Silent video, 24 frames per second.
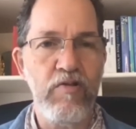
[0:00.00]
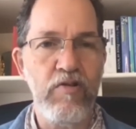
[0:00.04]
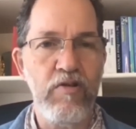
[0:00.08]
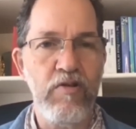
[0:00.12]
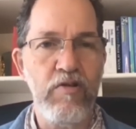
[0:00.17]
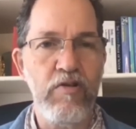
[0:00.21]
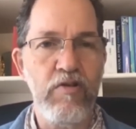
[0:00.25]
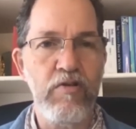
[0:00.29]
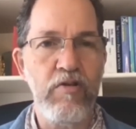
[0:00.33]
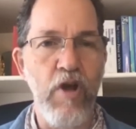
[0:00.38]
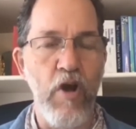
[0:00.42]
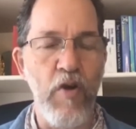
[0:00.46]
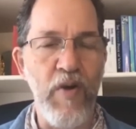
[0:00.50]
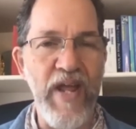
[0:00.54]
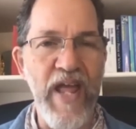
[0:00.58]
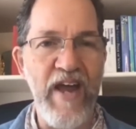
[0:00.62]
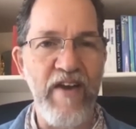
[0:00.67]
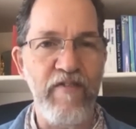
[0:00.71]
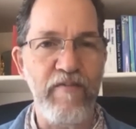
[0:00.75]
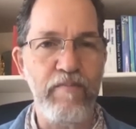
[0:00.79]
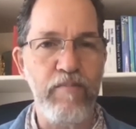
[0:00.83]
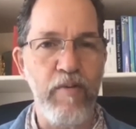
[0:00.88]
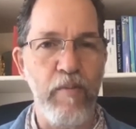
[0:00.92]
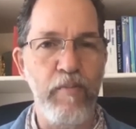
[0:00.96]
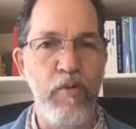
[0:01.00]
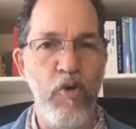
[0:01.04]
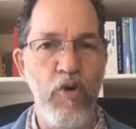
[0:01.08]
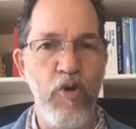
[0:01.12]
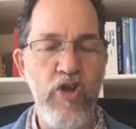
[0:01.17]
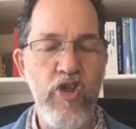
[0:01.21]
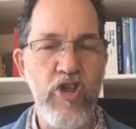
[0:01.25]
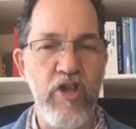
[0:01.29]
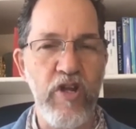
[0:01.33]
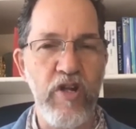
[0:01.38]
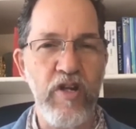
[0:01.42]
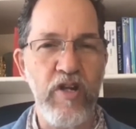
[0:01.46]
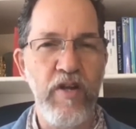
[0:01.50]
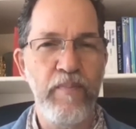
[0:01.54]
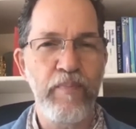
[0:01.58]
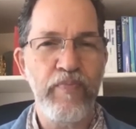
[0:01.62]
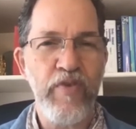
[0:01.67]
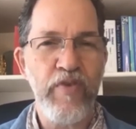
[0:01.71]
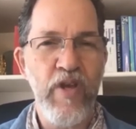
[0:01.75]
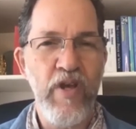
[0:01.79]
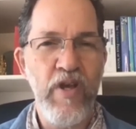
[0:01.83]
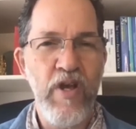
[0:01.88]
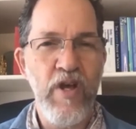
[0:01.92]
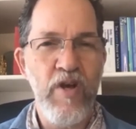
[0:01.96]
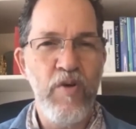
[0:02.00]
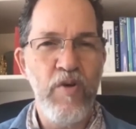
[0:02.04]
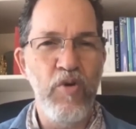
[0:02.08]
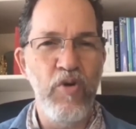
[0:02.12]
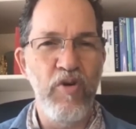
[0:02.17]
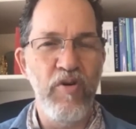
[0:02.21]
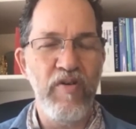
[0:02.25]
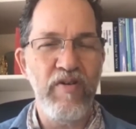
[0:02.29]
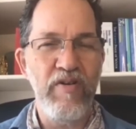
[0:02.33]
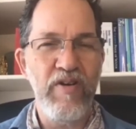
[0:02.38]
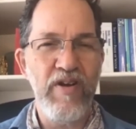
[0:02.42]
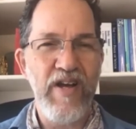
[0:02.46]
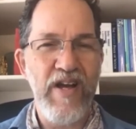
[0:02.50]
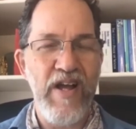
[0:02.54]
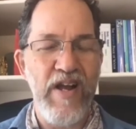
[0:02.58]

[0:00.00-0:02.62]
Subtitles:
going out of proportion, well,